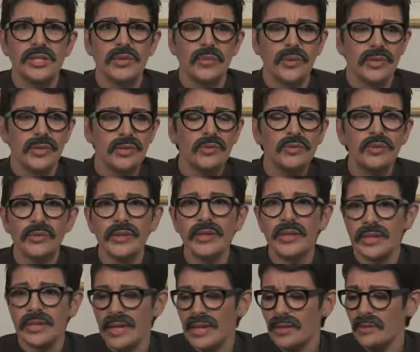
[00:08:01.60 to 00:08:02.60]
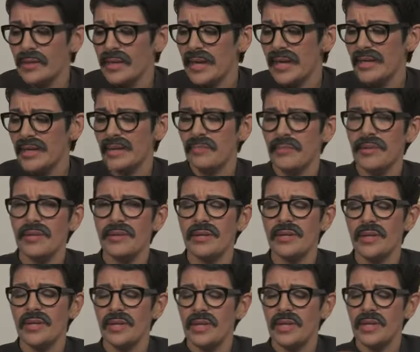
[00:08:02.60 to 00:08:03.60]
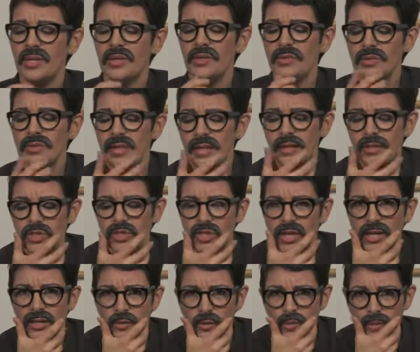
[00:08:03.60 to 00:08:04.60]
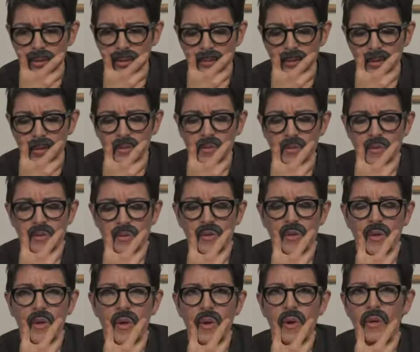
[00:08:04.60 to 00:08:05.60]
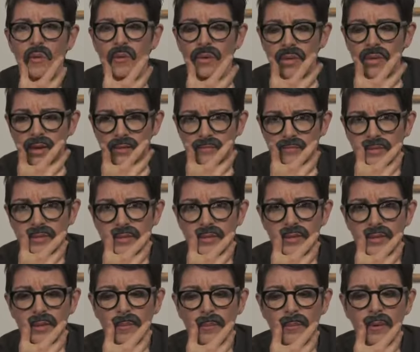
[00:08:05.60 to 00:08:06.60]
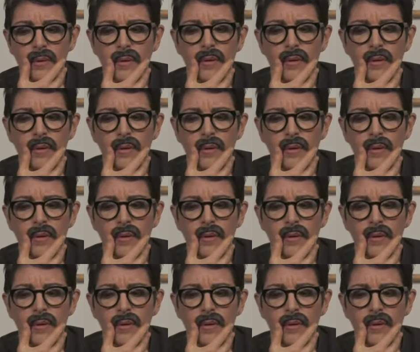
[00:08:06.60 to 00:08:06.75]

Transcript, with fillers: So when you drink non organic milk, you take a shot of hormones with every sip.